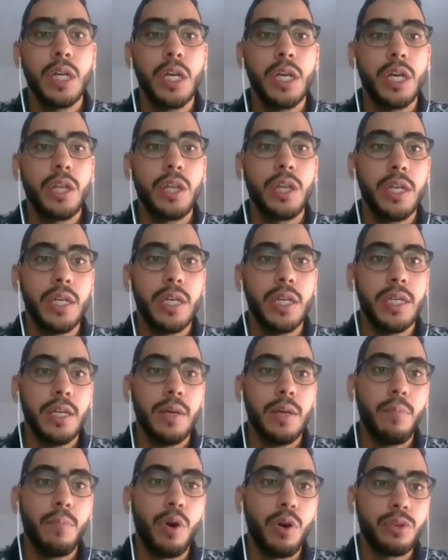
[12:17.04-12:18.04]

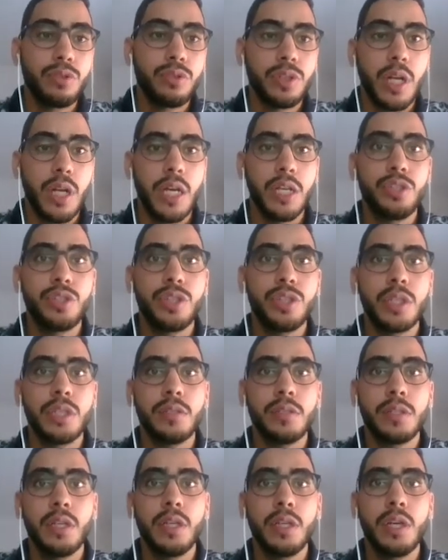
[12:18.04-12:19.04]
the mortar and
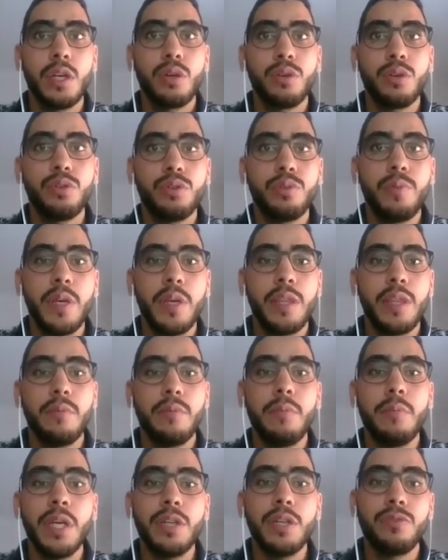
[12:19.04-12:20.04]
shells could be the
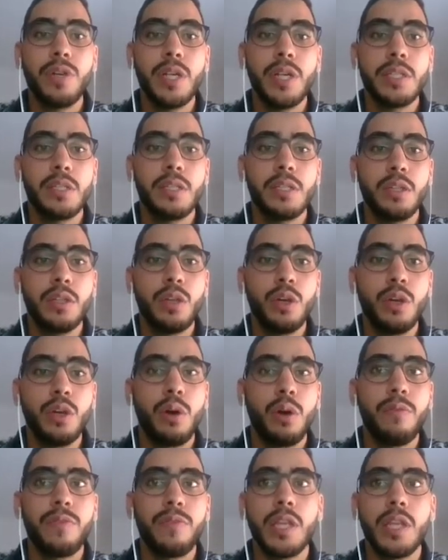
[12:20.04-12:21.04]
main reason
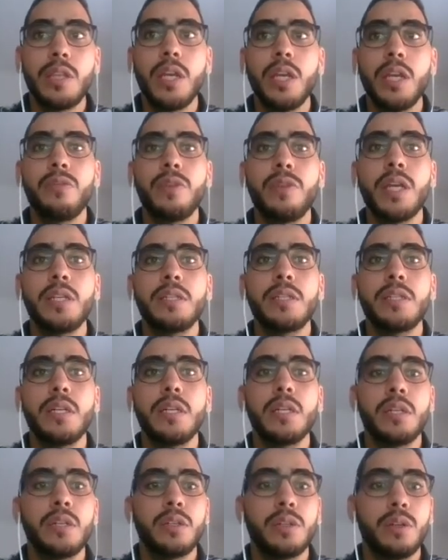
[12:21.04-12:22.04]
of the decrease
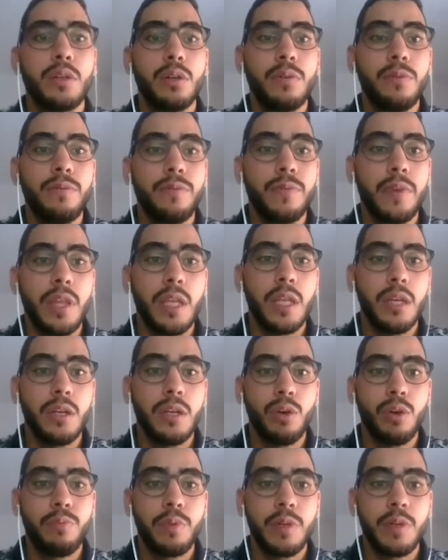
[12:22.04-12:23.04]
of the
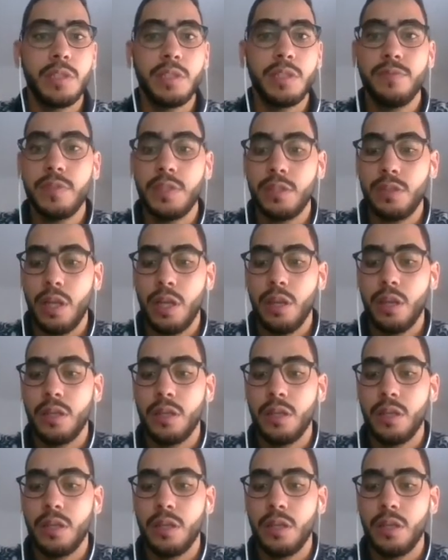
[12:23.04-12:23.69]
compressive strength.